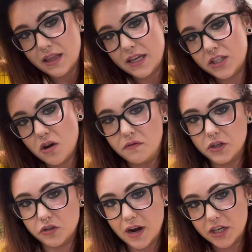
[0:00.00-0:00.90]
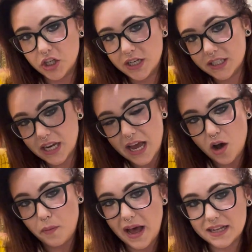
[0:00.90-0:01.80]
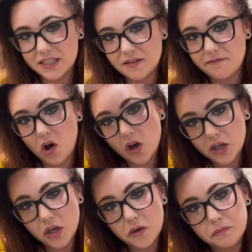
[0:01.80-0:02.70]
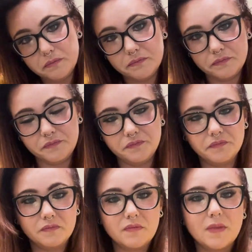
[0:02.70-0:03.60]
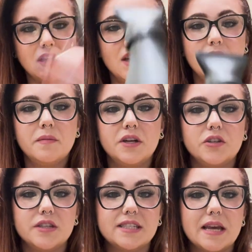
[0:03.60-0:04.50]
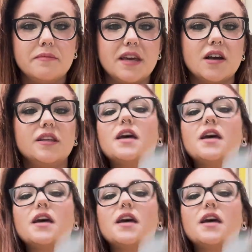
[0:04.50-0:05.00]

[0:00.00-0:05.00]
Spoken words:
This over-direction is going to help add some volume. I'll do the same thing on the